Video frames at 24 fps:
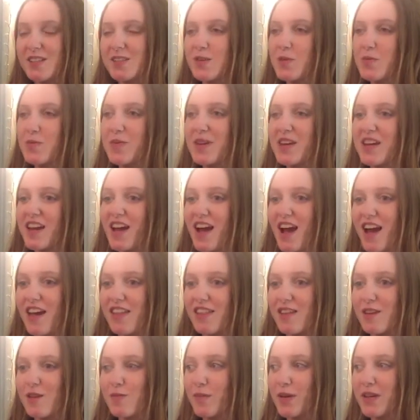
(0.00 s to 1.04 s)
To me, I
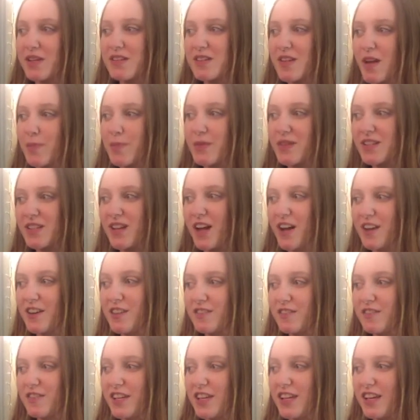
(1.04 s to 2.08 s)
think Bus Stop is kind
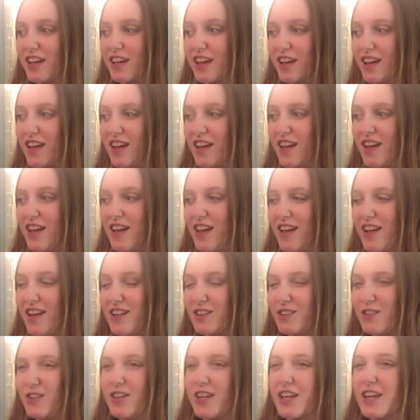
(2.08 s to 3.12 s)
of like
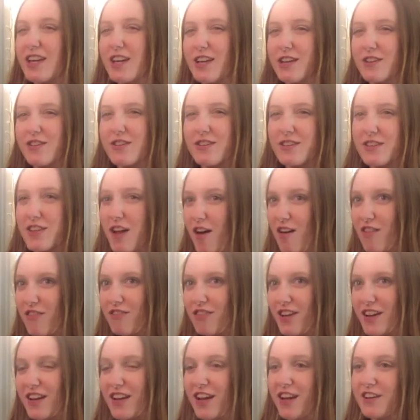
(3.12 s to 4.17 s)
looking in yourself
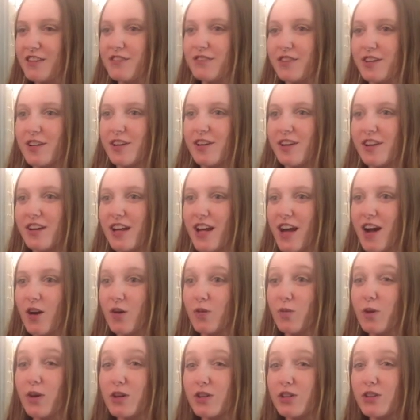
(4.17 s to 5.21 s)
and kind of figuring
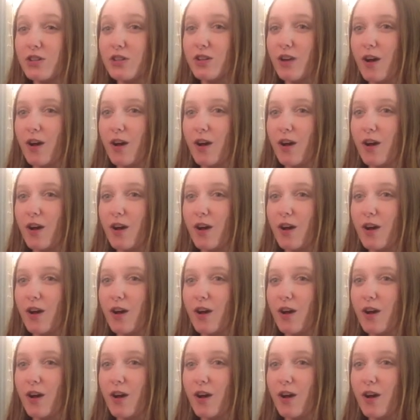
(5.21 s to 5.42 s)
out what